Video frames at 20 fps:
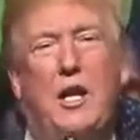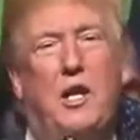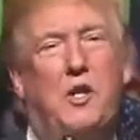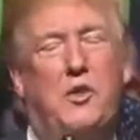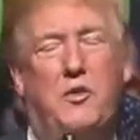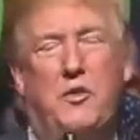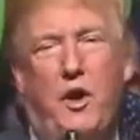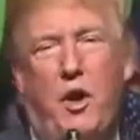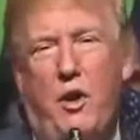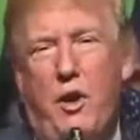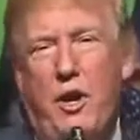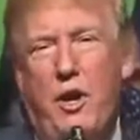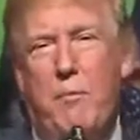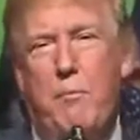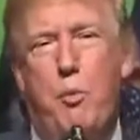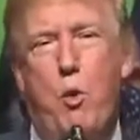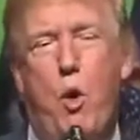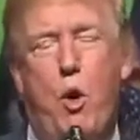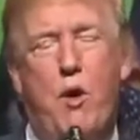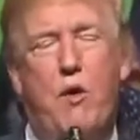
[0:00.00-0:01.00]
it's very
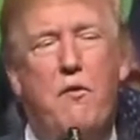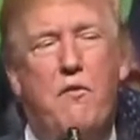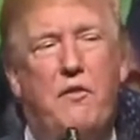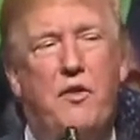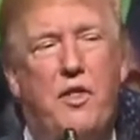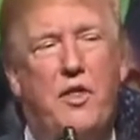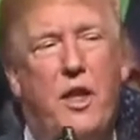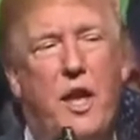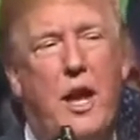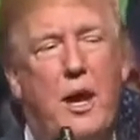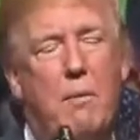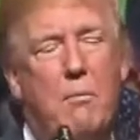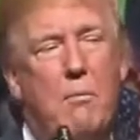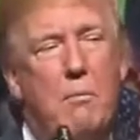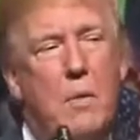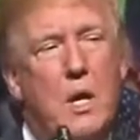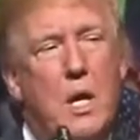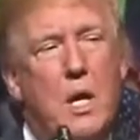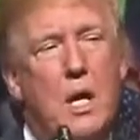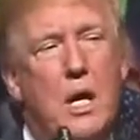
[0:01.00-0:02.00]
important for
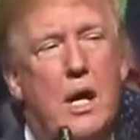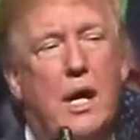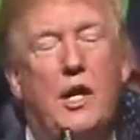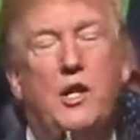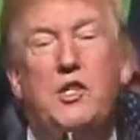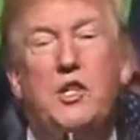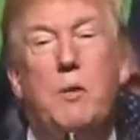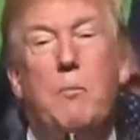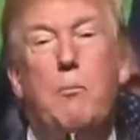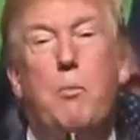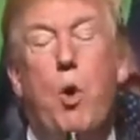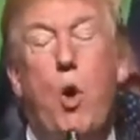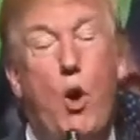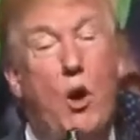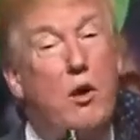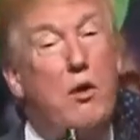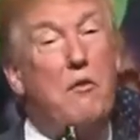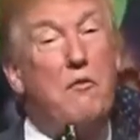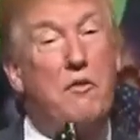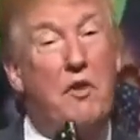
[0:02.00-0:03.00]
them. It's
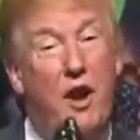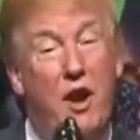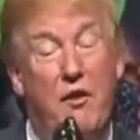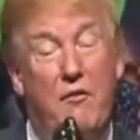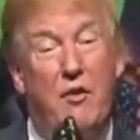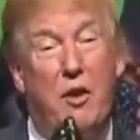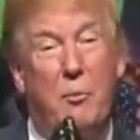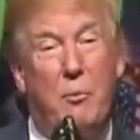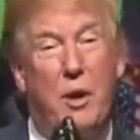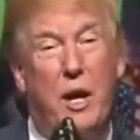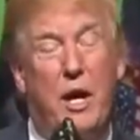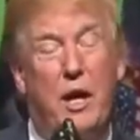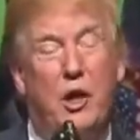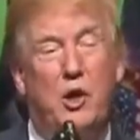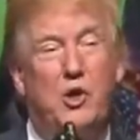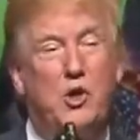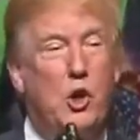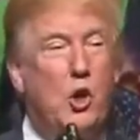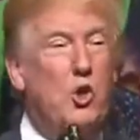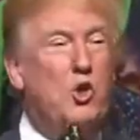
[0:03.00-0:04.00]
important for
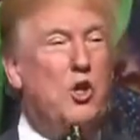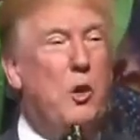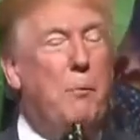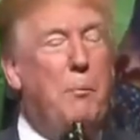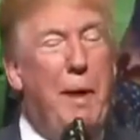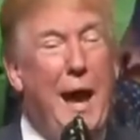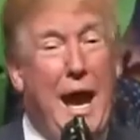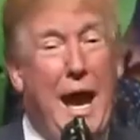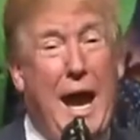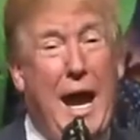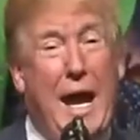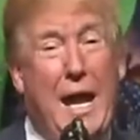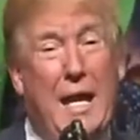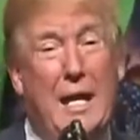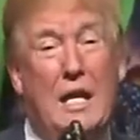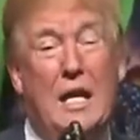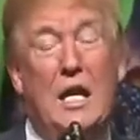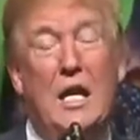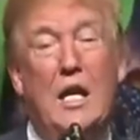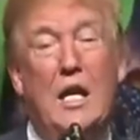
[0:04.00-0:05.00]
everybody. So Japan,